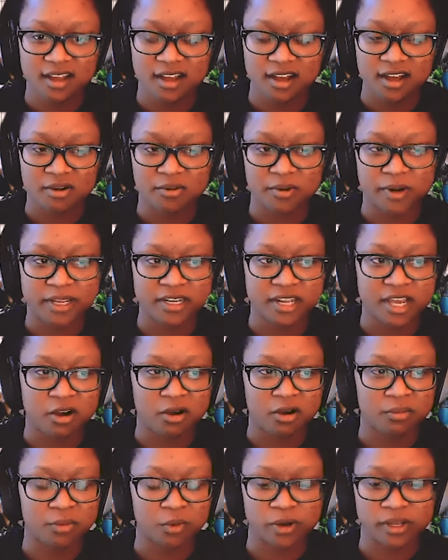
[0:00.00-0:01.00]
Right now
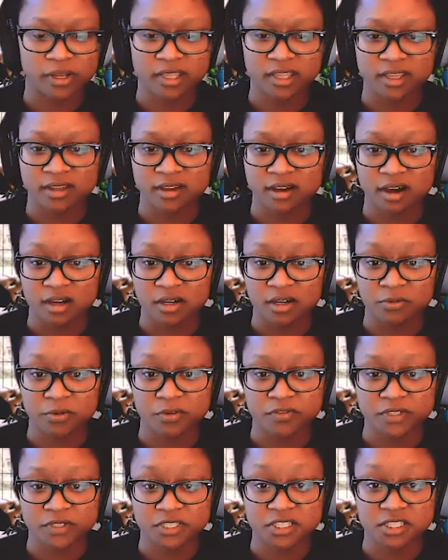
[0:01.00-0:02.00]
I'm working on a
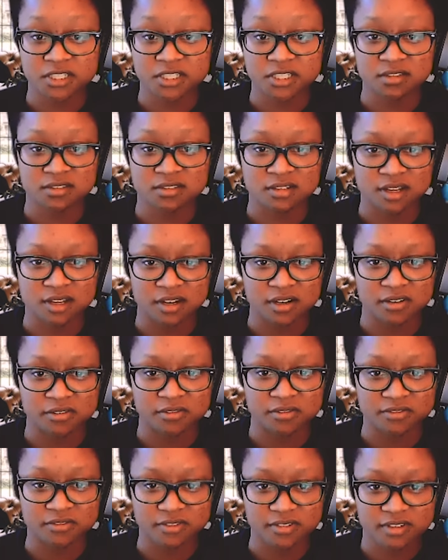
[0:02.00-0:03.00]
revision
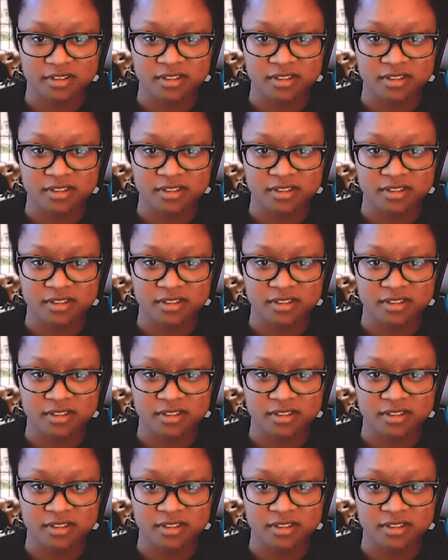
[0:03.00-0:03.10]
of